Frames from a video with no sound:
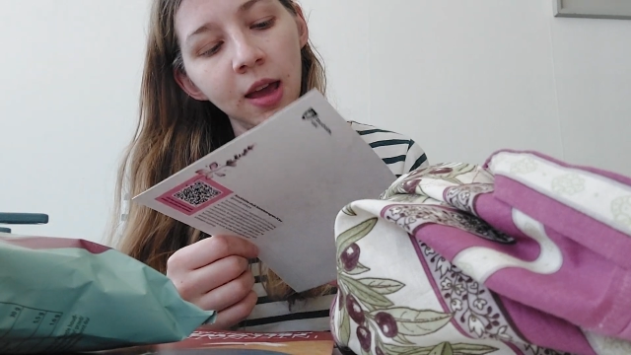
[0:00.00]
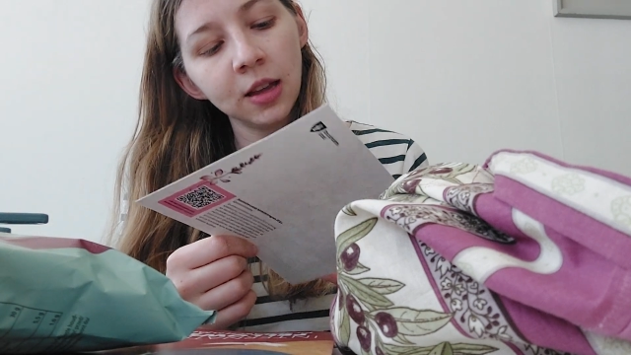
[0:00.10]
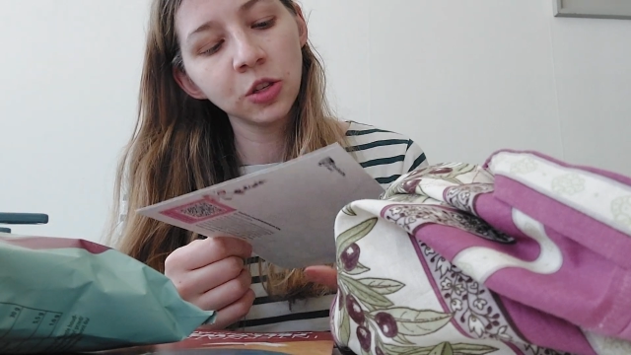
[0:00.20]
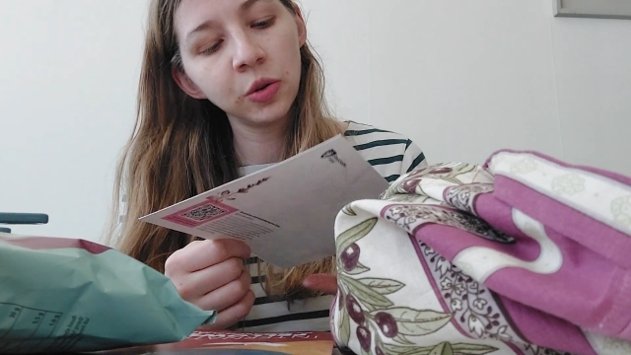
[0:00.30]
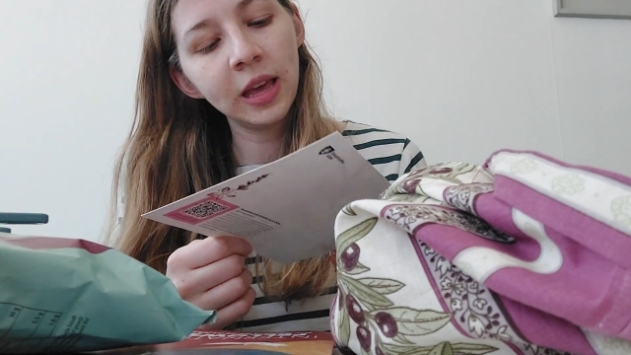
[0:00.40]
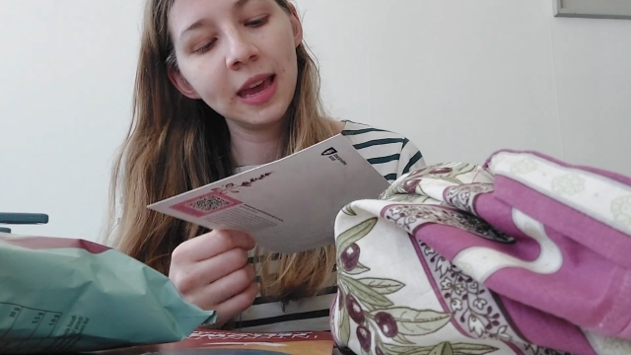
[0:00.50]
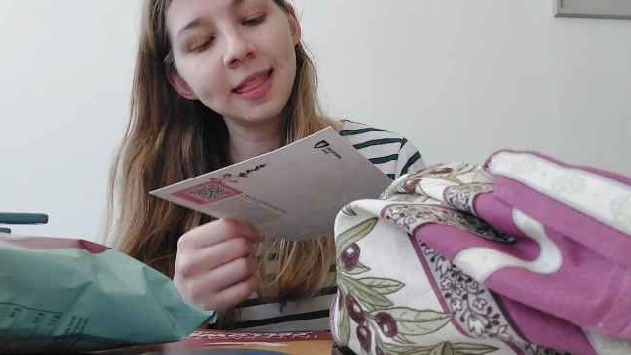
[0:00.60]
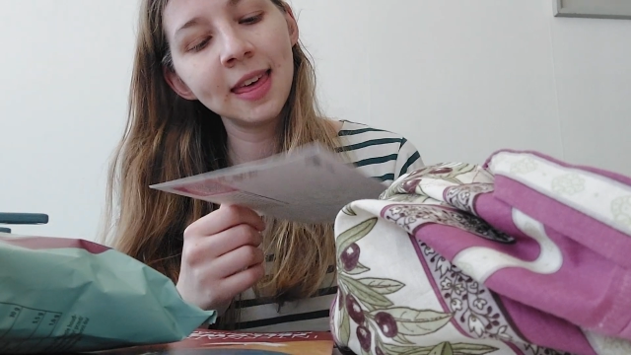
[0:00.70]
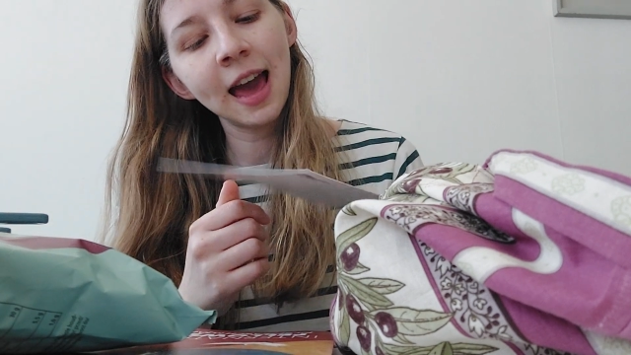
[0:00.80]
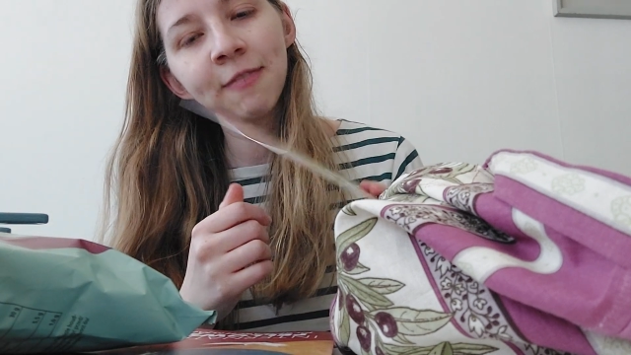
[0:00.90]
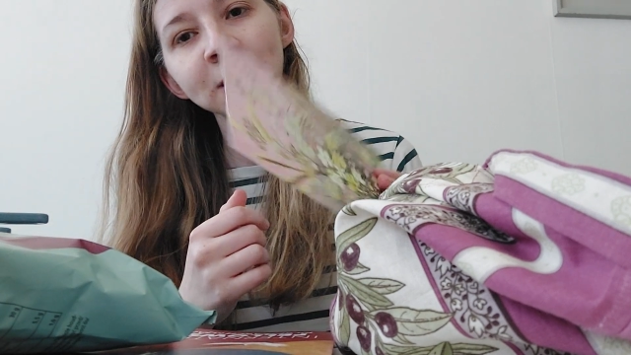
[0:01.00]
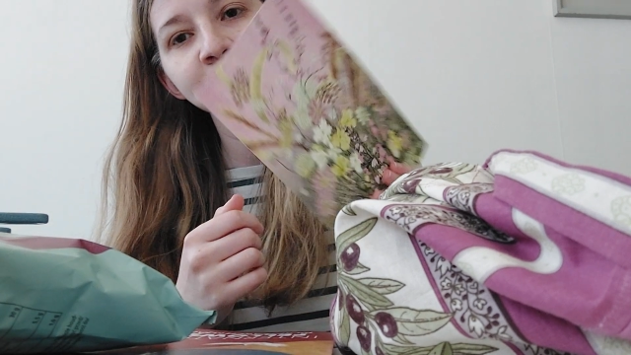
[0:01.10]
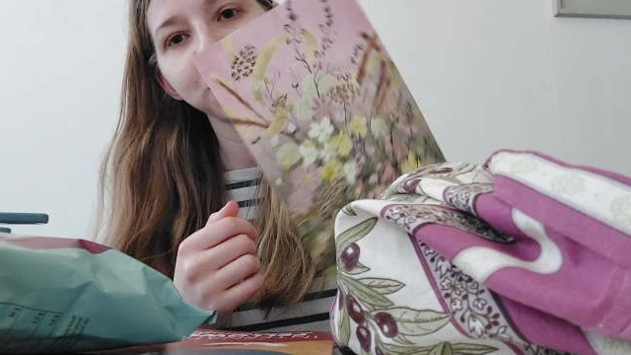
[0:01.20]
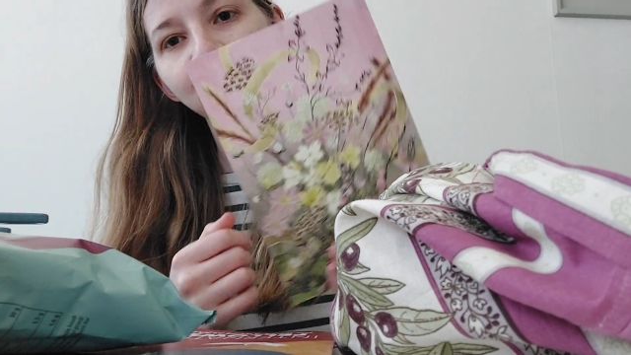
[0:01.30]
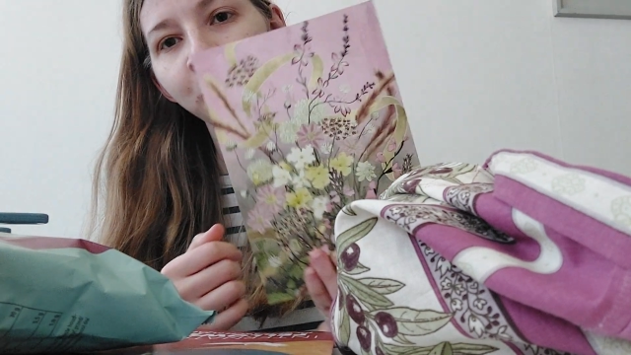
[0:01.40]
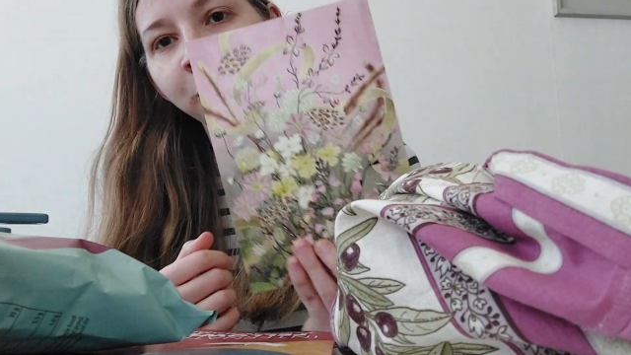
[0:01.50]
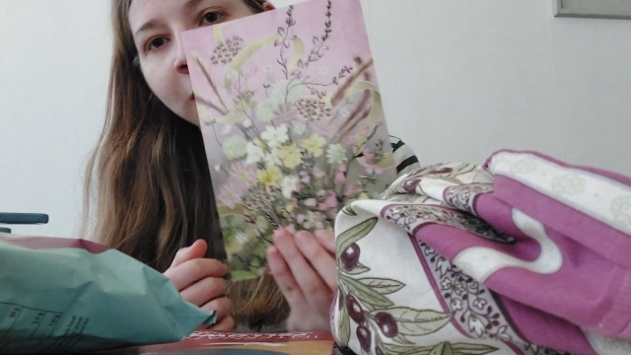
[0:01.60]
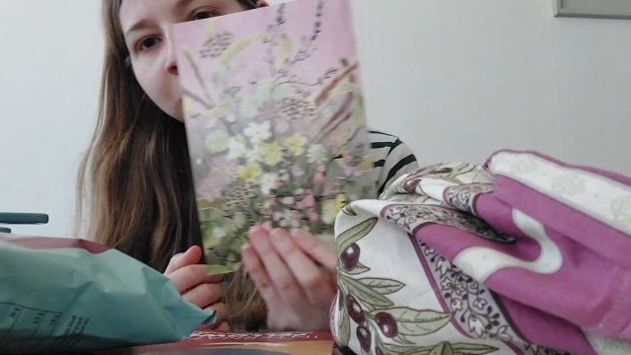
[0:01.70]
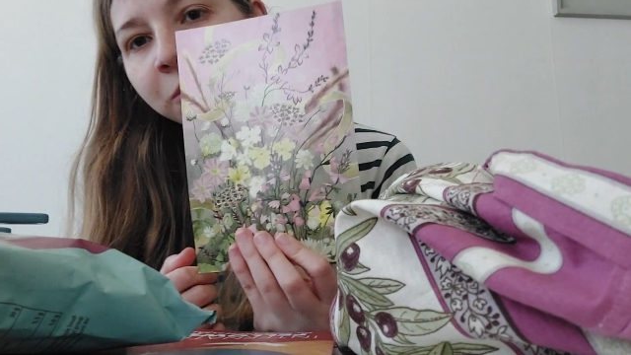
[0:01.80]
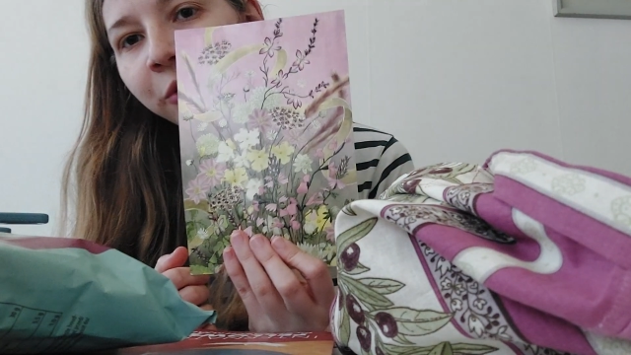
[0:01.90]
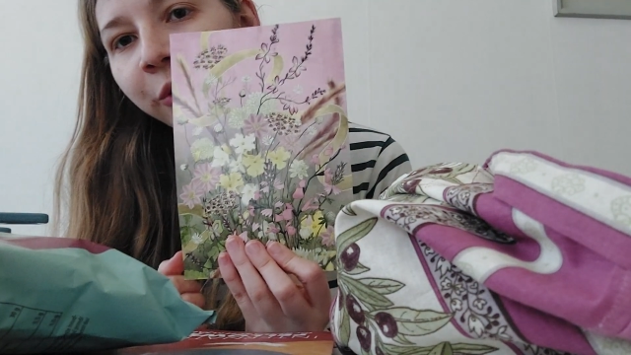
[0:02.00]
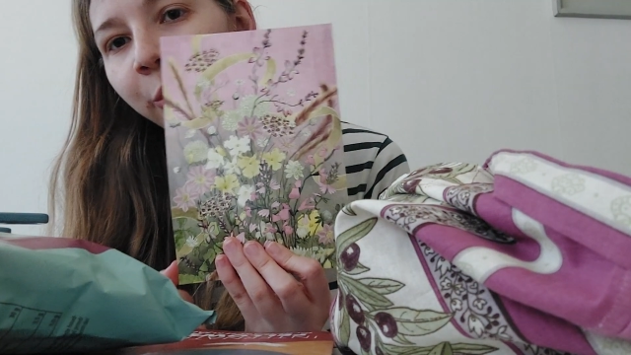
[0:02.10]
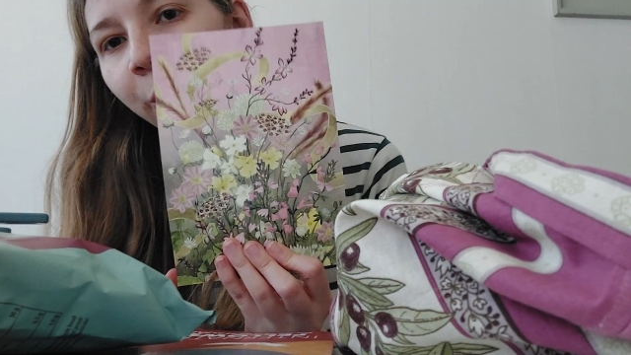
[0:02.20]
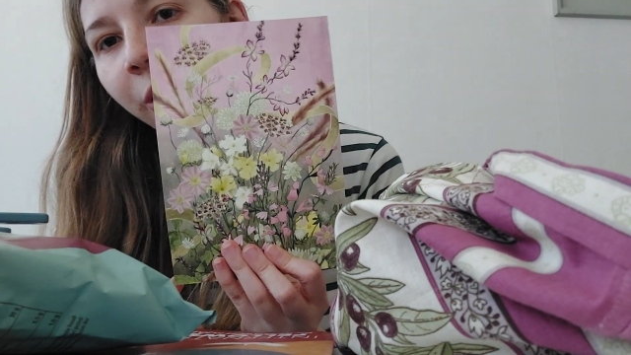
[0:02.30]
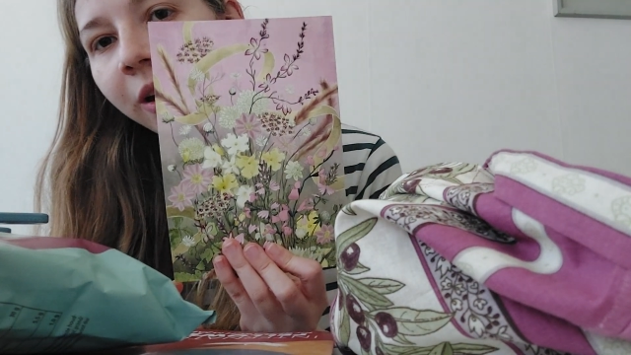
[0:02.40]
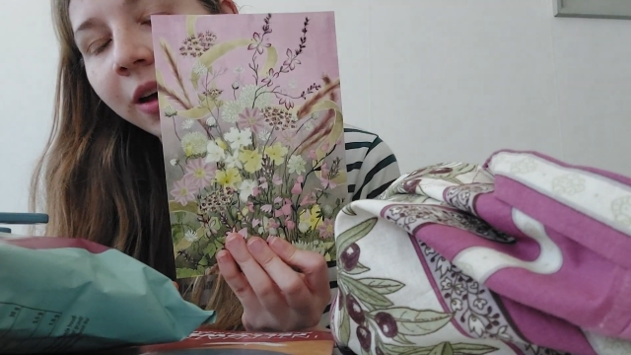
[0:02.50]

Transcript: And so they have this program to